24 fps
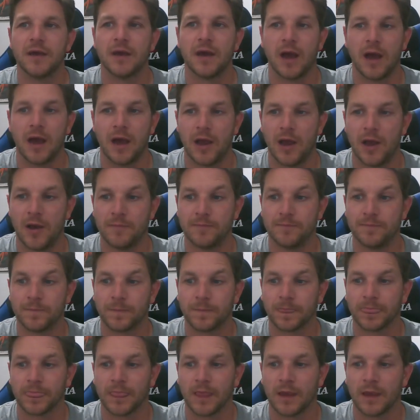Then
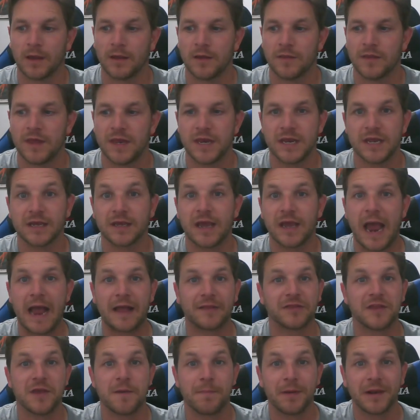it had
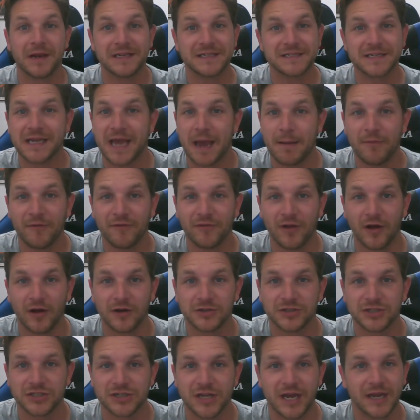the ability to
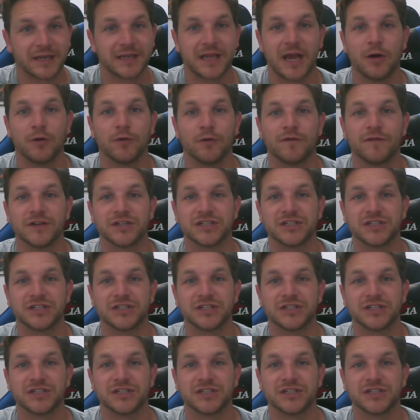camouflage. So it had cuttlefish